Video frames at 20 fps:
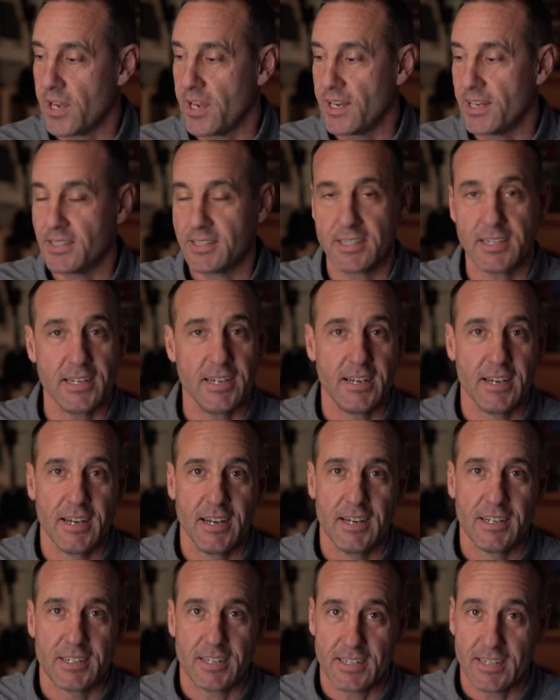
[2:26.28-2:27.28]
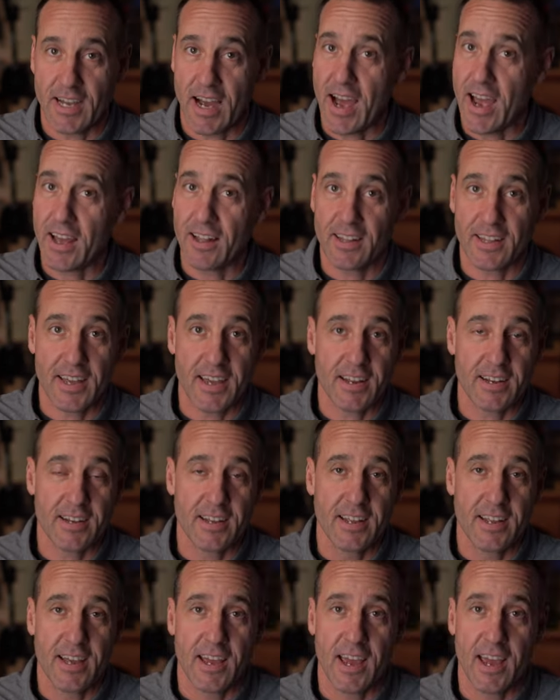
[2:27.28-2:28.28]
easy to dial in
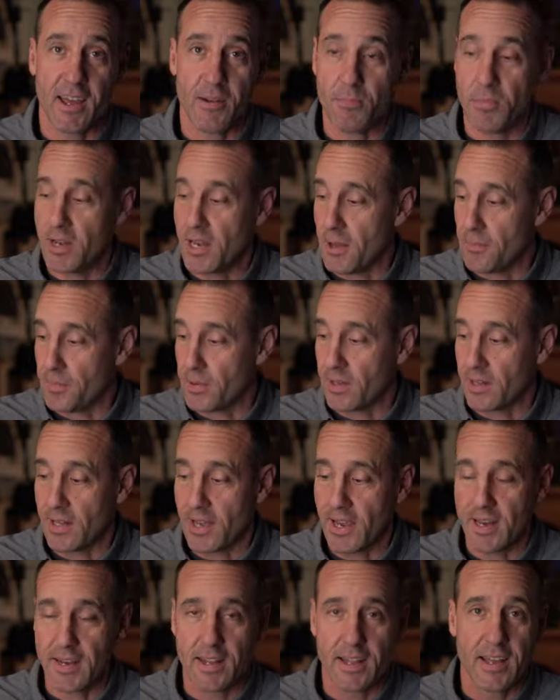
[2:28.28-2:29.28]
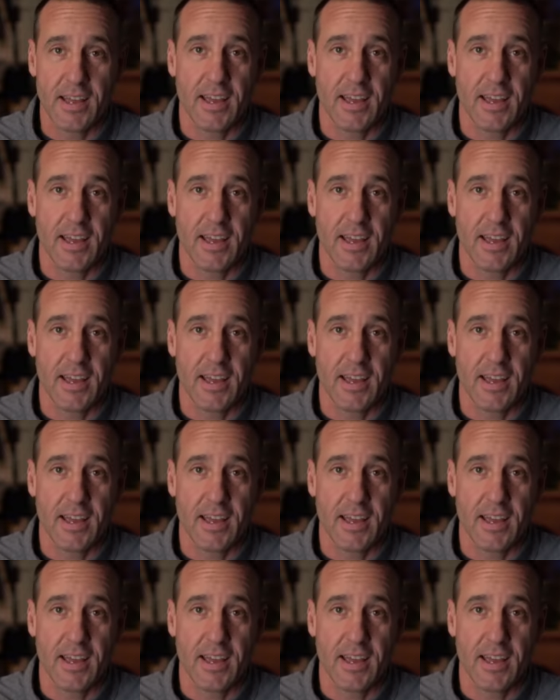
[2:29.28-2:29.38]
and manipulate,